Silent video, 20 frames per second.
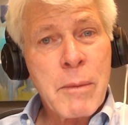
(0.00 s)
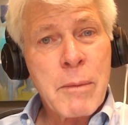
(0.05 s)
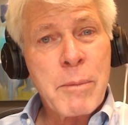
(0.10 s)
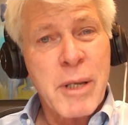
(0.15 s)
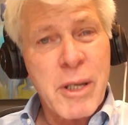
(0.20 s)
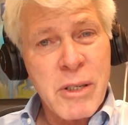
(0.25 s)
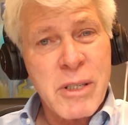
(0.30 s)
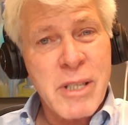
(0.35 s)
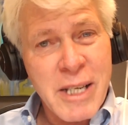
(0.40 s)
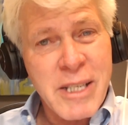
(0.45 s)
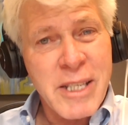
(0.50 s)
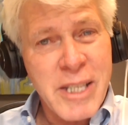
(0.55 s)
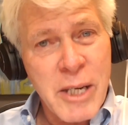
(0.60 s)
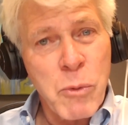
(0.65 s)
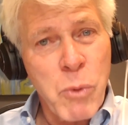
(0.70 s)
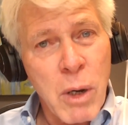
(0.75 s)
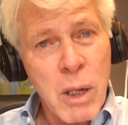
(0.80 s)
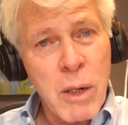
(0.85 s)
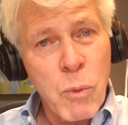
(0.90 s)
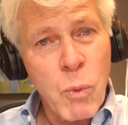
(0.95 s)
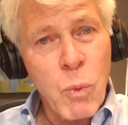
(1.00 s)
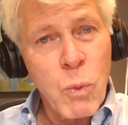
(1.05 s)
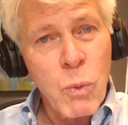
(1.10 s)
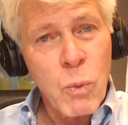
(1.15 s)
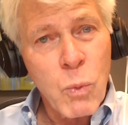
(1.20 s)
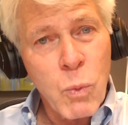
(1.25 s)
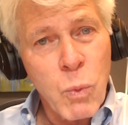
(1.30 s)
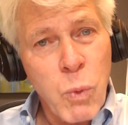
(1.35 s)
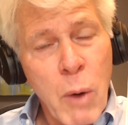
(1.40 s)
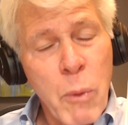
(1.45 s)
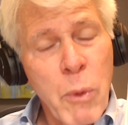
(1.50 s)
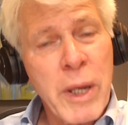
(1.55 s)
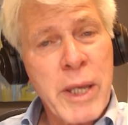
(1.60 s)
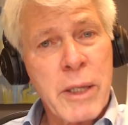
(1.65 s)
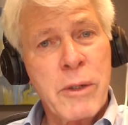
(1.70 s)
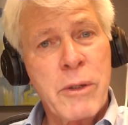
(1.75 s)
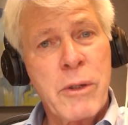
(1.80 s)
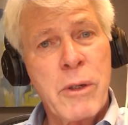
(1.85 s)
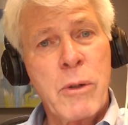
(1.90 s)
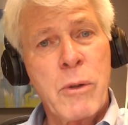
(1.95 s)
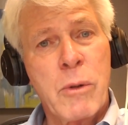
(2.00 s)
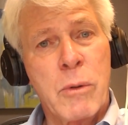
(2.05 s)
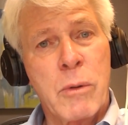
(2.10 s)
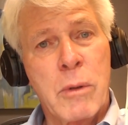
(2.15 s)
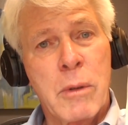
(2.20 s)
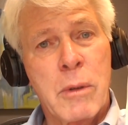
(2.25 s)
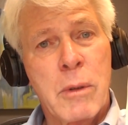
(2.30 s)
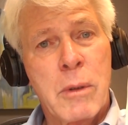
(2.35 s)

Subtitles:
because I see what we can do."